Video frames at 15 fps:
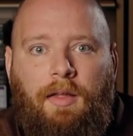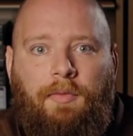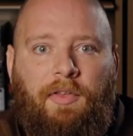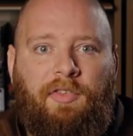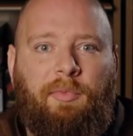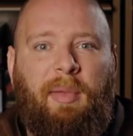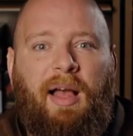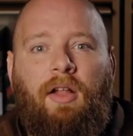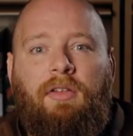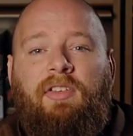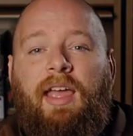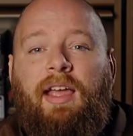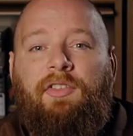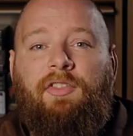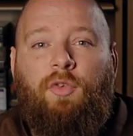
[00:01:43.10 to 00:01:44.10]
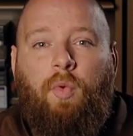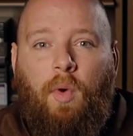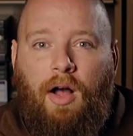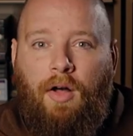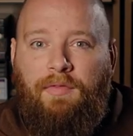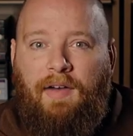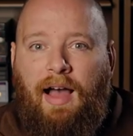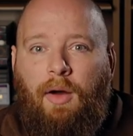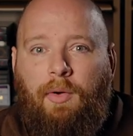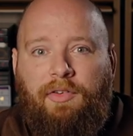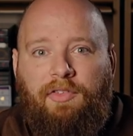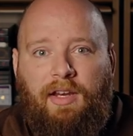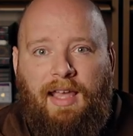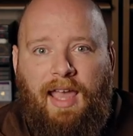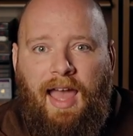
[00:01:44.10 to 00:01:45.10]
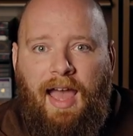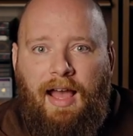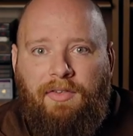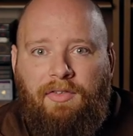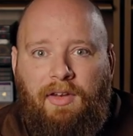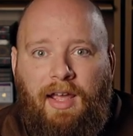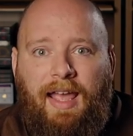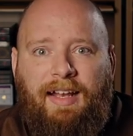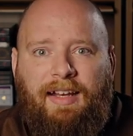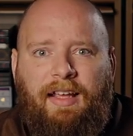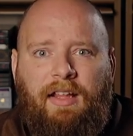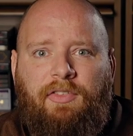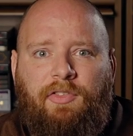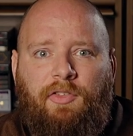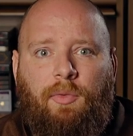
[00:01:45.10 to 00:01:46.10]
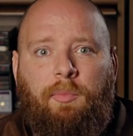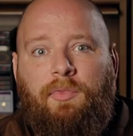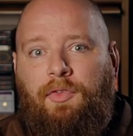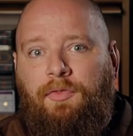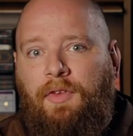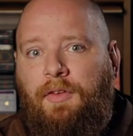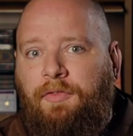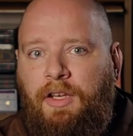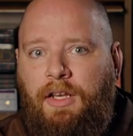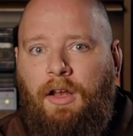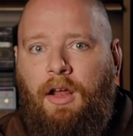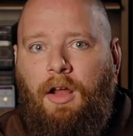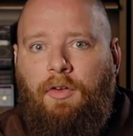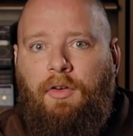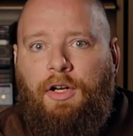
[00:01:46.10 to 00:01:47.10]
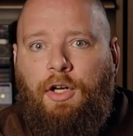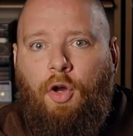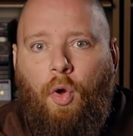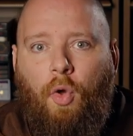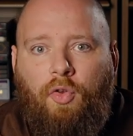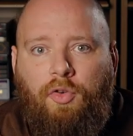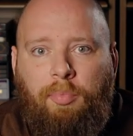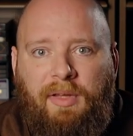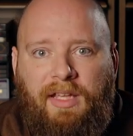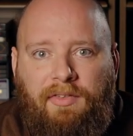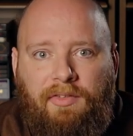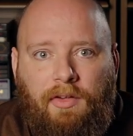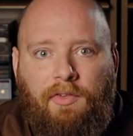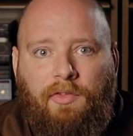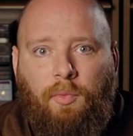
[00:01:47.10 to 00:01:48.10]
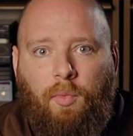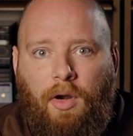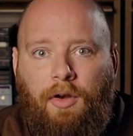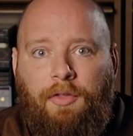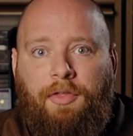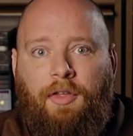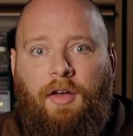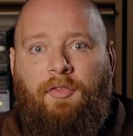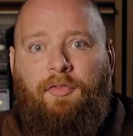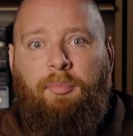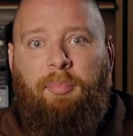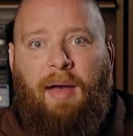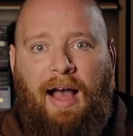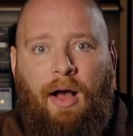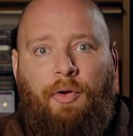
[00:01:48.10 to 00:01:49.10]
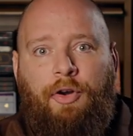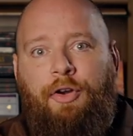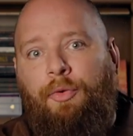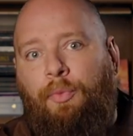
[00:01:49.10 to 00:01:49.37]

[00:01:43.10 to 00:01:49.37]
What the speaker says: The spell takes 12 hours to cast and consumes 1,500 gold pieces worth of powdered